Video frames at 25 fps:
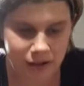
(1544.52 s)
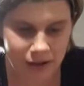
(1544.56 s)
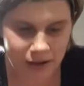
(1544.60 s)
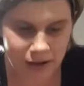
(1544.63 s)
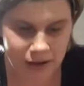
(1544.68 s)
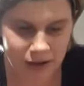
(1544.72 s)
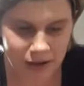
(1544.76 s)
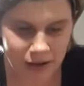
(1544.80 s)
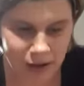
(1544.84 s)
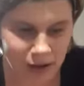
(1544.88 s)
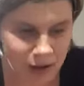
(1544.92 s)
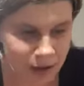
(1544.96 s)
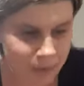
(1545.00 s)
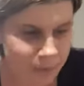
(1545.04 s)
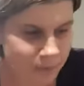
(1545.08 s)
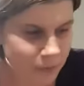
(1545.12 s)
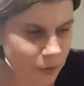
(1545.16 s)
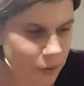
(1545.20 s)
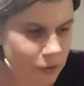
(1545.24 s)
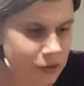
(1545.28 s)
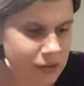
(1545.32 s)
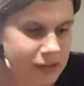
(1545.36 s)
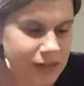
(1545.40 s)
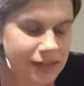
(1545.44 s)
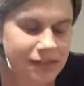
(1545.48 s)

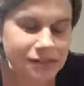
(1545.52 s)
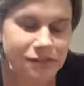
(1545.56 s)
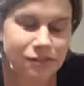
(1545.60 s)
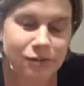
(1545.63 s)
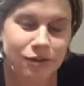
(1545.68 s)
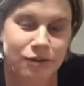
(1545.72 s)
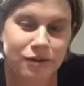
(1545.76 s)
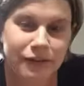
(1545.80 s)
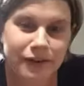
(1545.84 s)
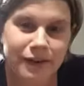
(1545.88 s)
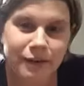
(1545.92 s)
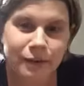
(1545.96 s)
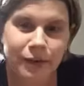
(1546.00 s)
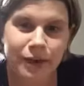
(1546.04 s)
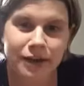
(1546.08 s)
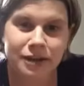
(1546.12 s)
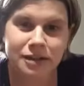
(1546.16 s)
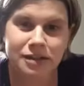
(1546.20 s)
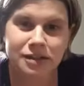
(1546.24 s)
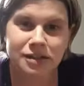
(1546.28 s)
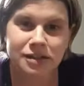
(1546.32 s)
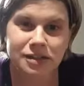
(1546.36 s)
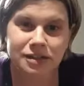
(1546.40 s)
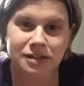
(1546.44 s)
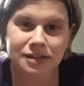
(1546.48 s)
Holidays are a great way
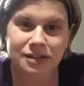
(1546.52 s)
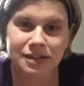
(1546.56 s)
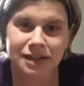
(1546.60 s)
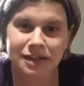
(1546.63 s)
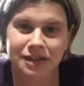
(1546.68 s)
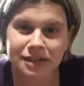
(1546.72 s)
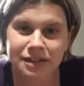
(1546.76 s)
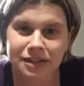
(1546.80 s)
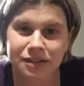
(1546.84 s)
because you can send it